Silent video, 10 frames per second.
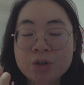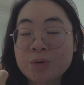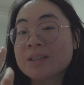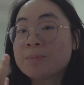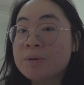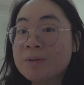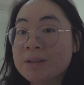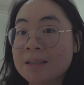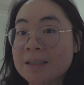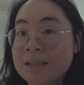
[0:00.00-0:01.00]

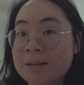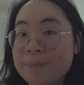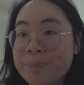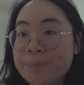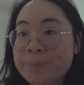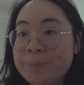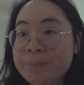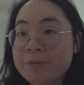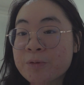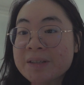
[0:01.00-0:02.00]
experience it
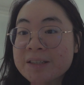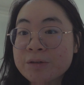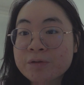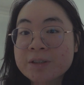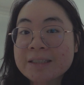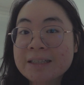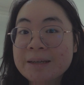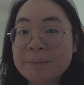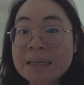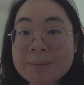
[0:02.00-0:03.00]
for myself, because like
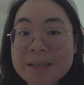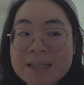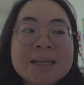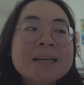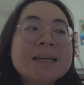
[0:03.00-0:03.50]
maybe